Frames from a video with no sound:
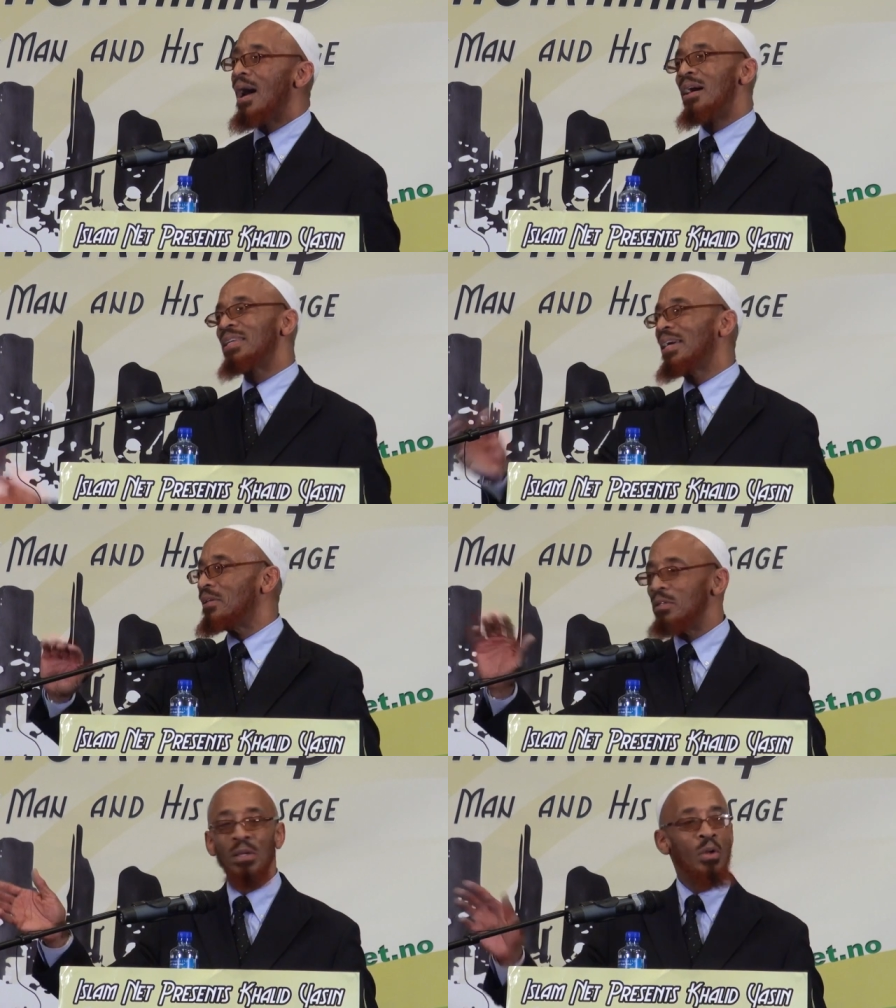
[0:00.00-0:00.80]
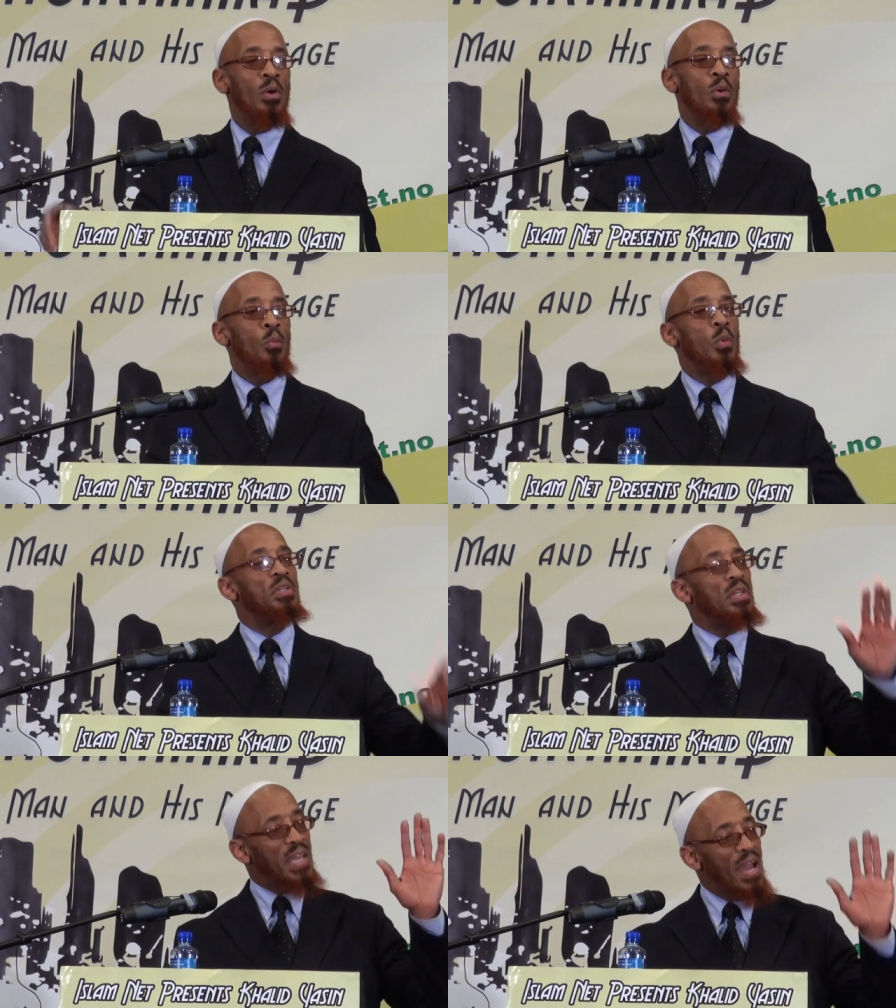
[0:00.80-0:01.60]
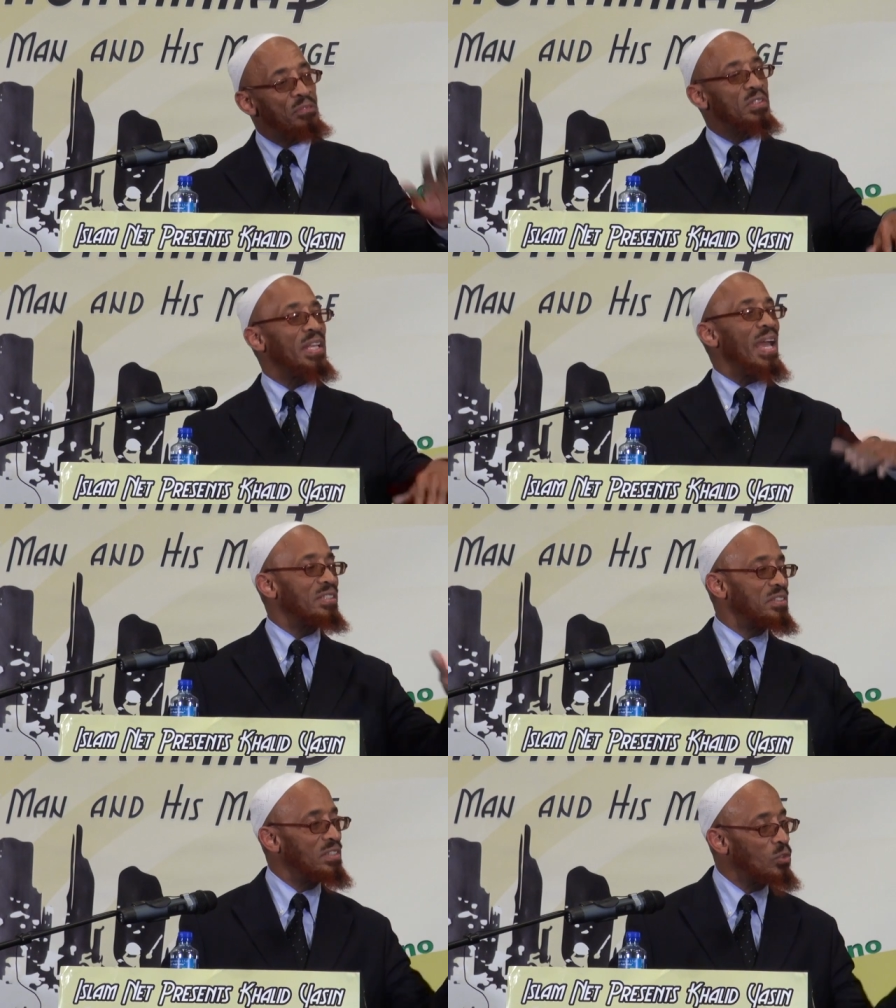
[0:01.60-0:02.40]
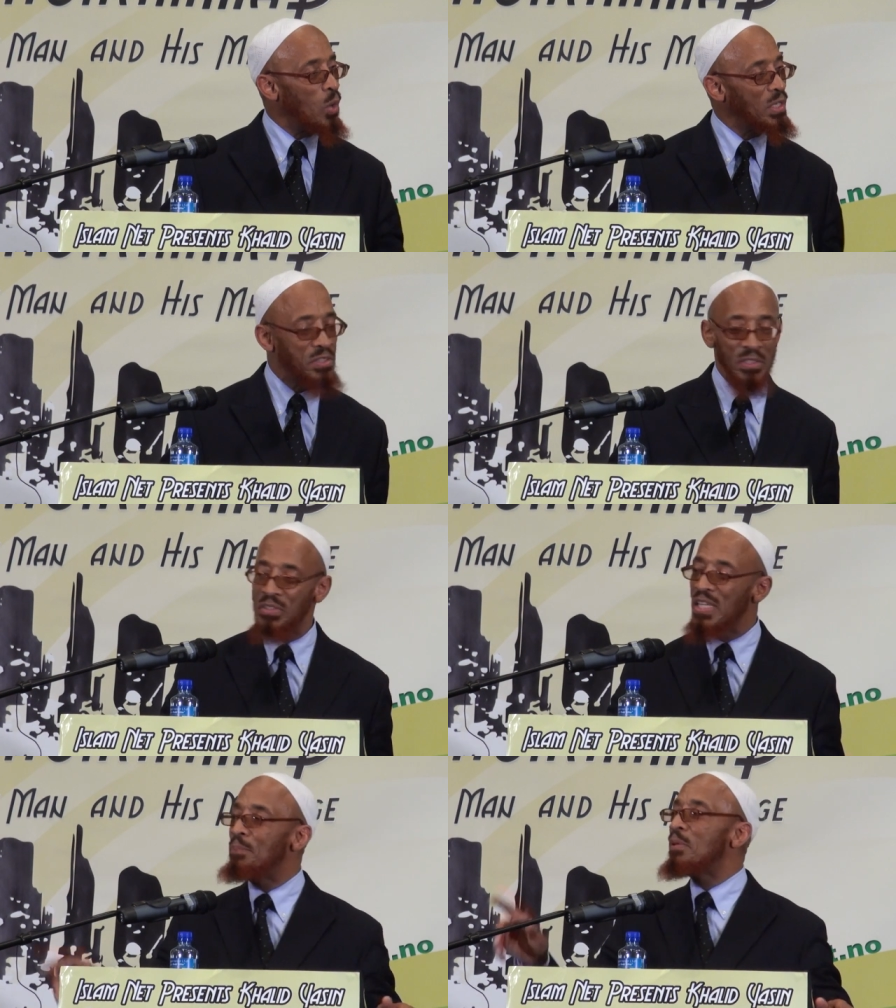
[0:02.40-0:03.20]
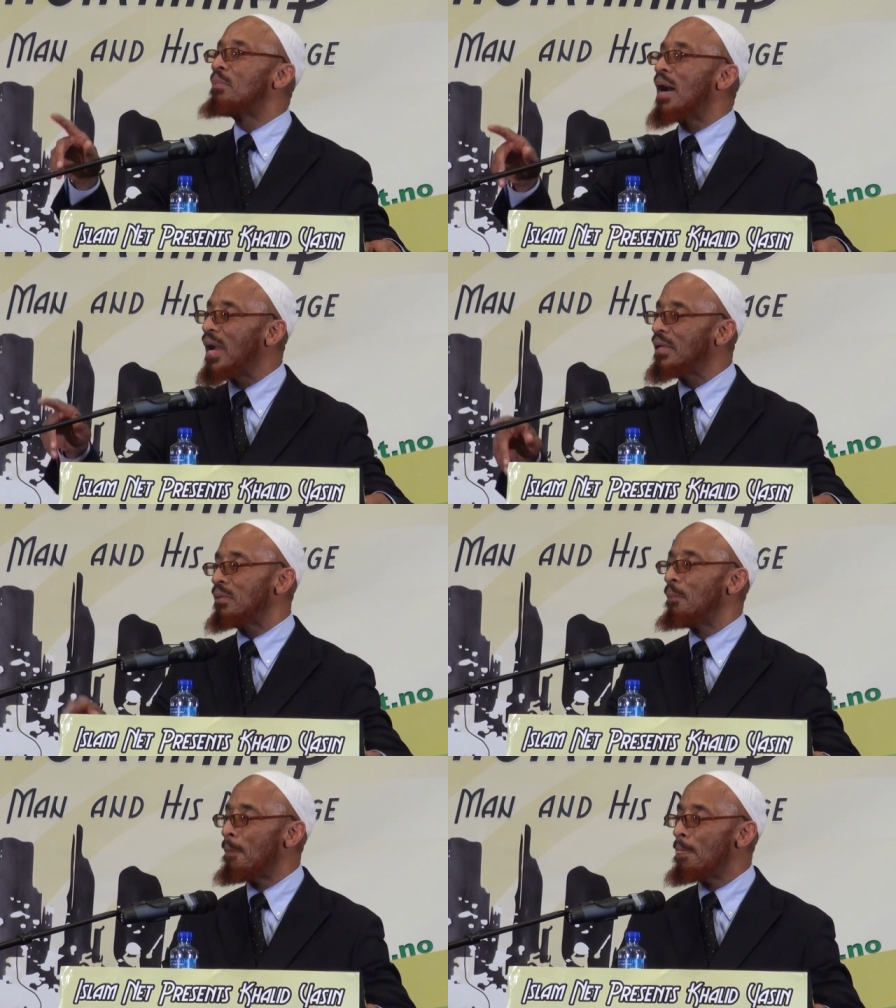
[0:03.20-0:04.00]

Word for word: Again, when the kafirs ask these questions, keep in mind